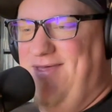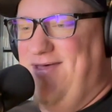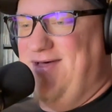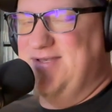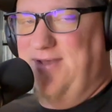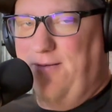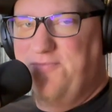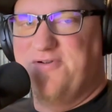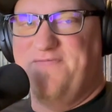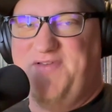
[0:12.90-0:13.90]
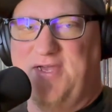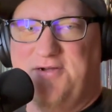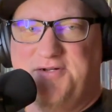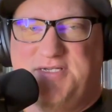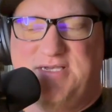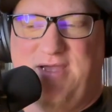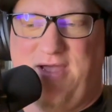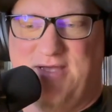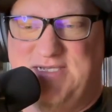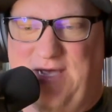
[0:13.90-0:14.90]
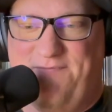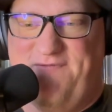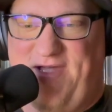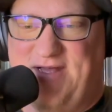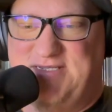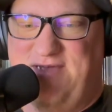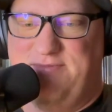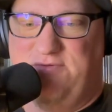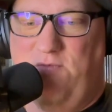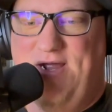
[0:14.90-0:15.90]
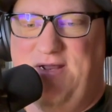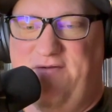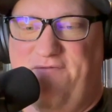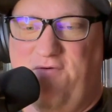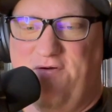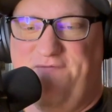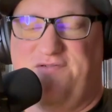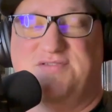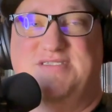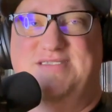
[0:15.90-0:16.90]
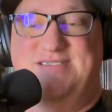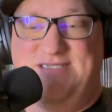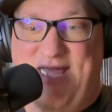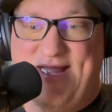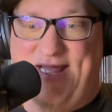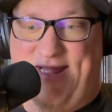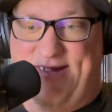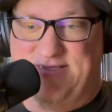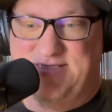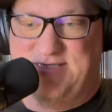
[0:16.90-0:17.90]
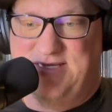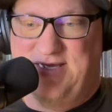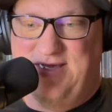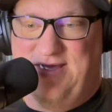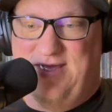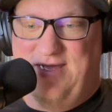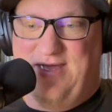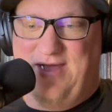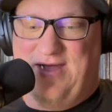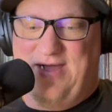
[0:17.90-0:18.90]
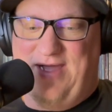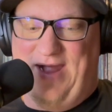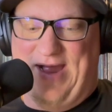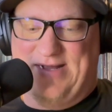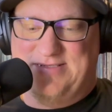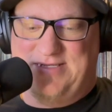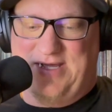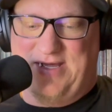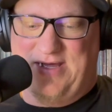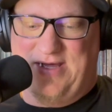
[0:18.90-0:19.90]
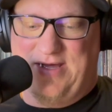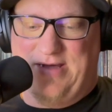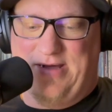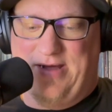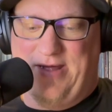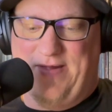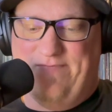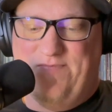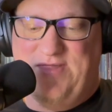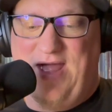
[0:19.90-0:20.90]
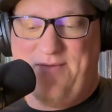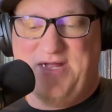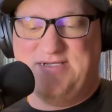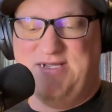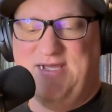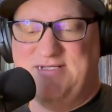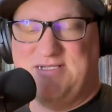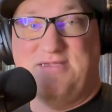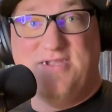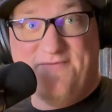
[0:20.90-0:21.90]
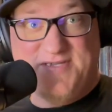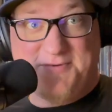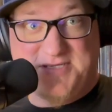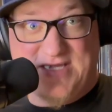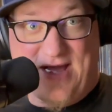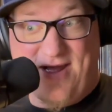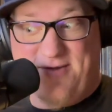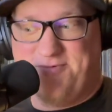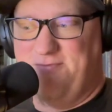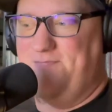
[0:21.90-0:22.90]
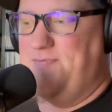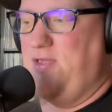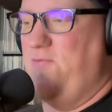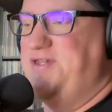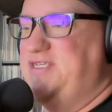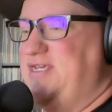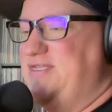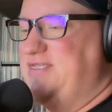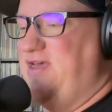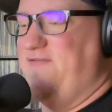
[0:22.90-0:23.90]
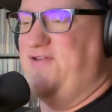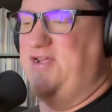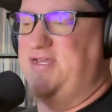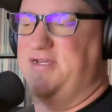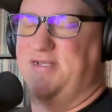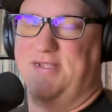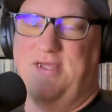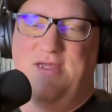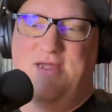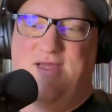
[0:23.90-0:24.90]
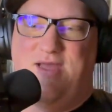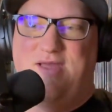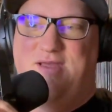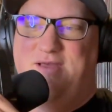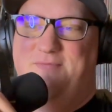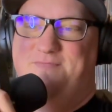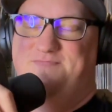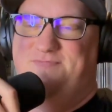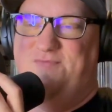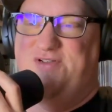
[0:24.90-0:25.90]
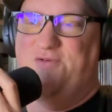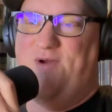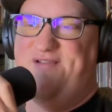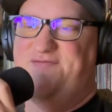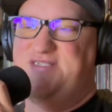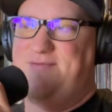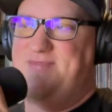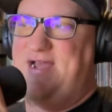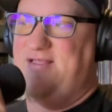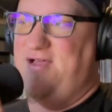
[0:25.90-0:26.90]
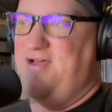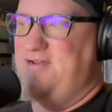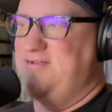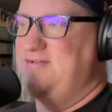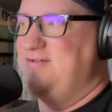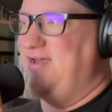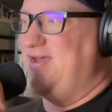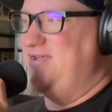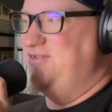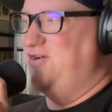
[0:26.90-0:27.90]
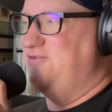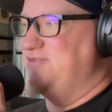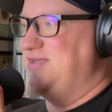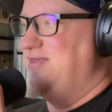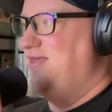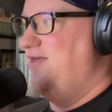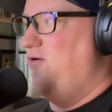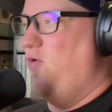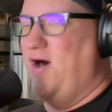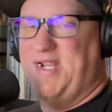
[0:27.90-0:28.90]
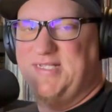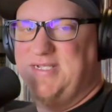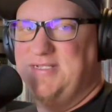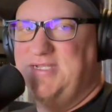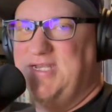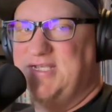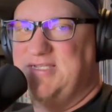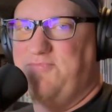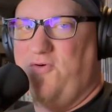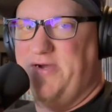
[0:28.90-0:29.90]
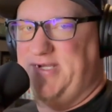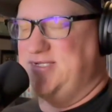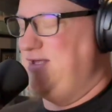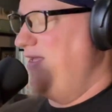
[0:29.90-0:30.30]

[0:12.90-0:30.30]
a number of years, as some fans have been waiting for decades. And yeah, man, it's lived up to the hype, which is very good. When you're waiting for something that long, you don't want it to disappoint.